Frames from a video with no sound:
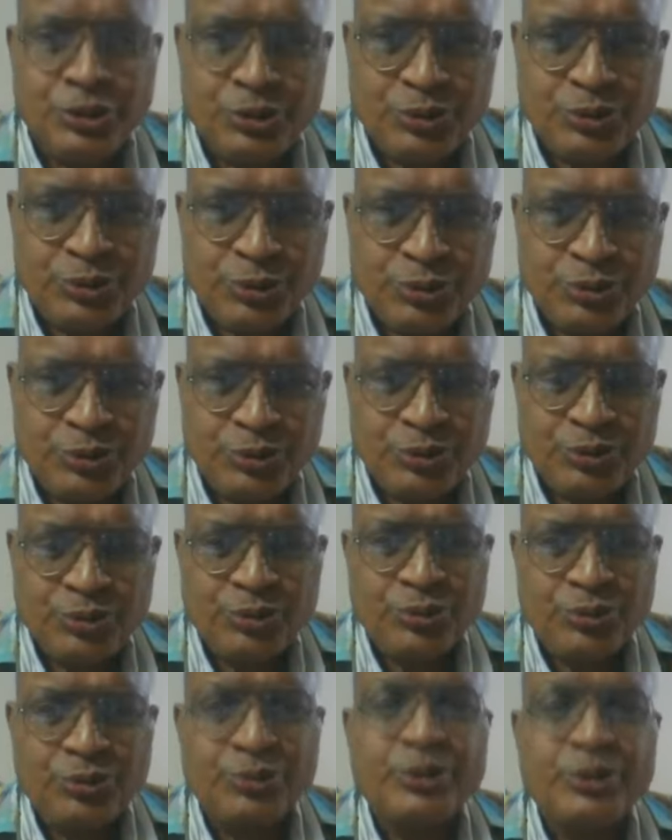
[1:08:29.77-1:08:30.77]

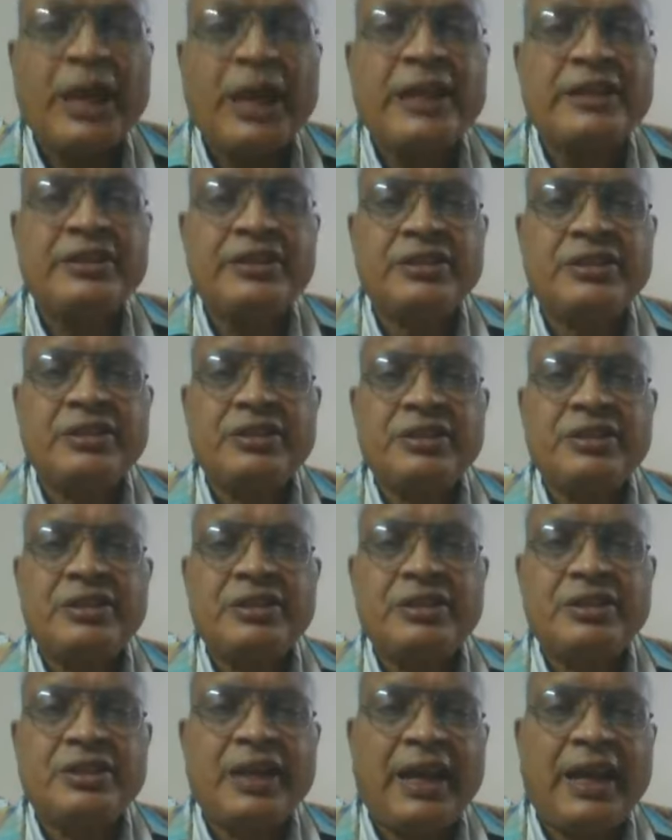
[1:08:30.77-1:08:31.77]
you can
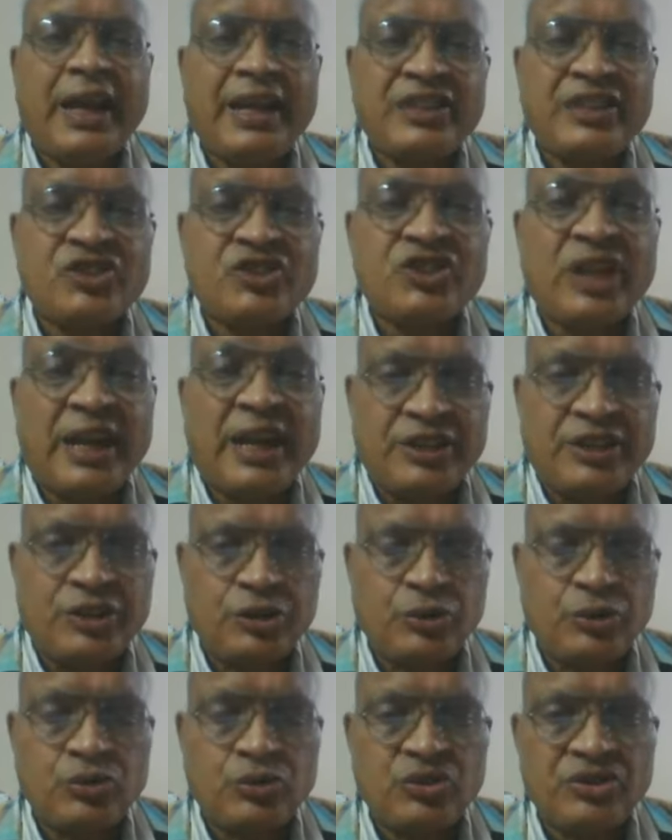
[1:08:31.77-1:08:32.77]

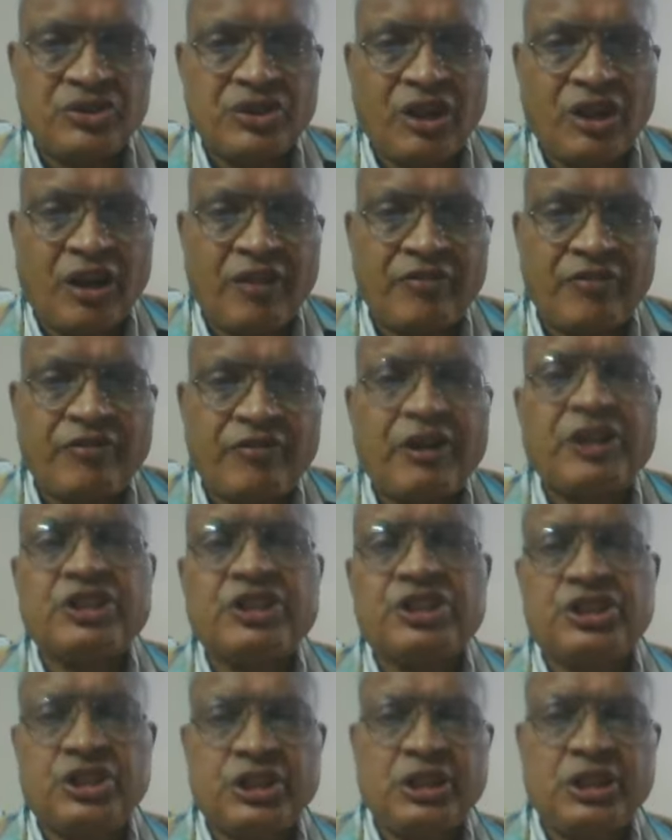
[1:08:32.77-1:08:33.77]
extract use of
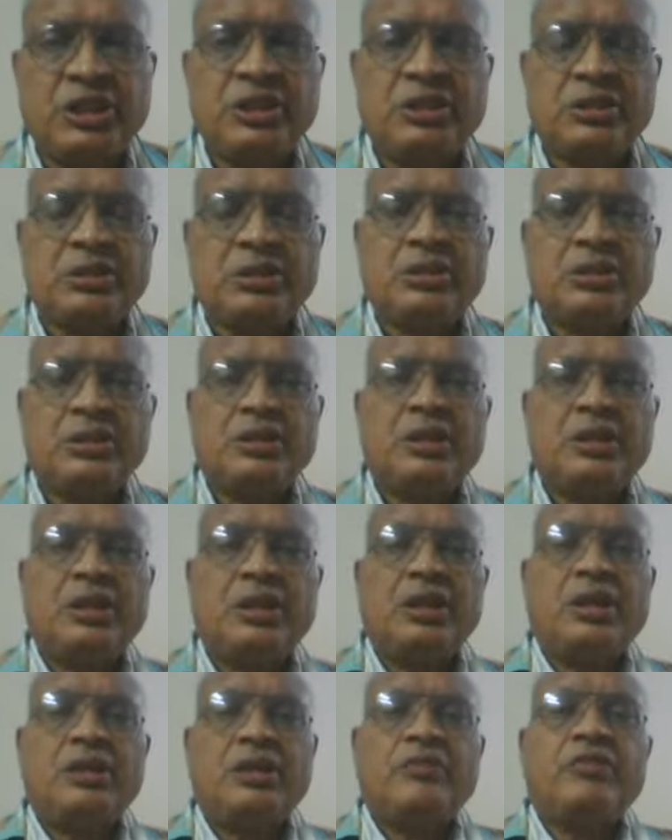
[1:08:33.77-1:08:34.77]
worksheet
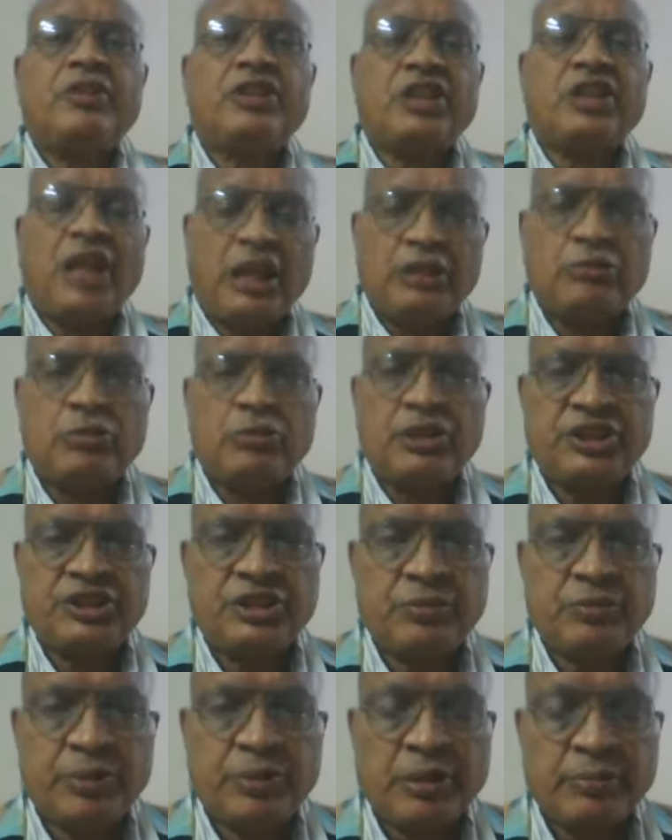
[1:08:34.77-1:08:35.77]
for
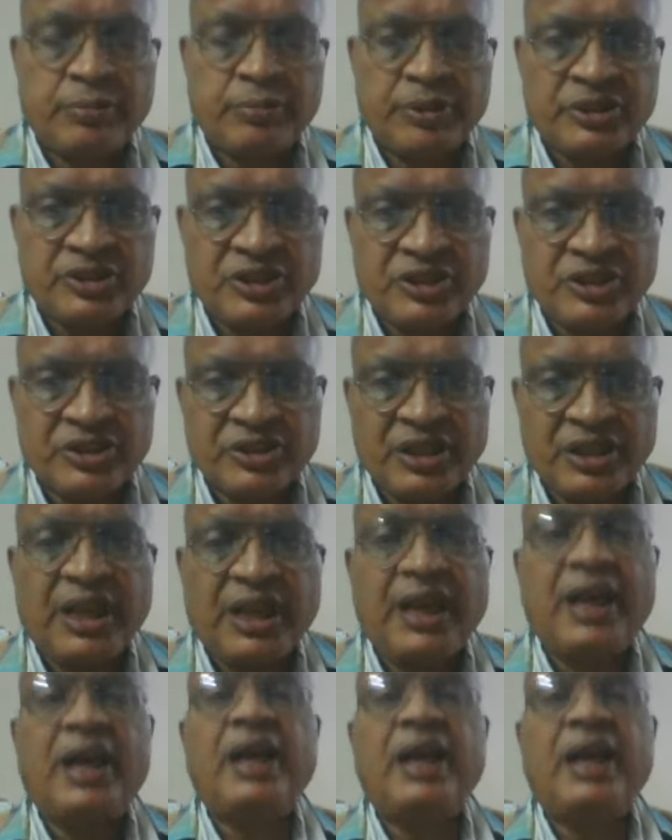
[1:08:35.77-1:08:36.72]
calculation purposes.